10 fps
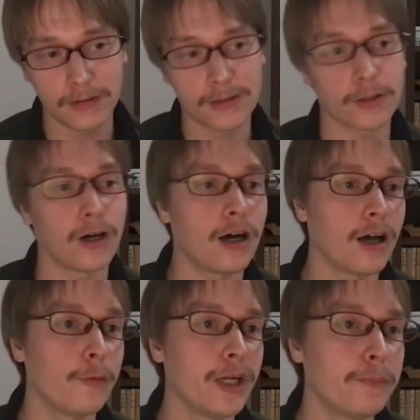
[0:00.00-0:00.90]
So
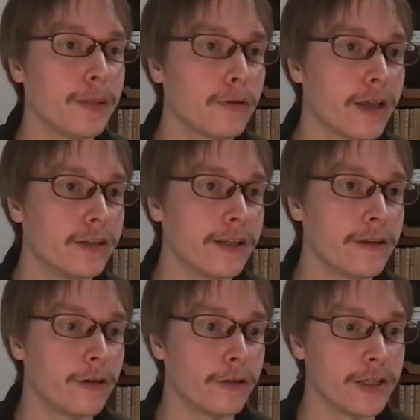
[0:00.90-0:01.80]
how many people here in
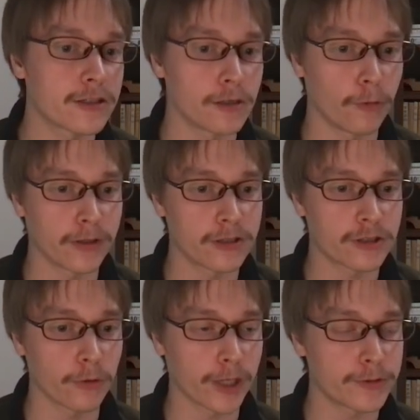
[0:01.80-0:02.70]
the audience know what the
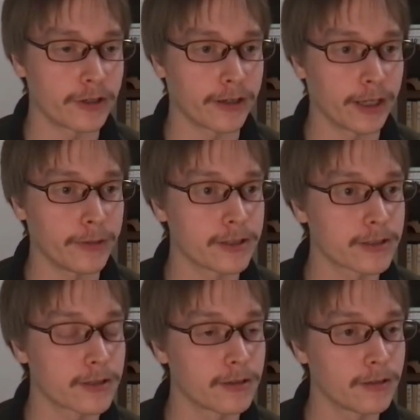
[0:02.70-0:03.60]
stone capturing game is?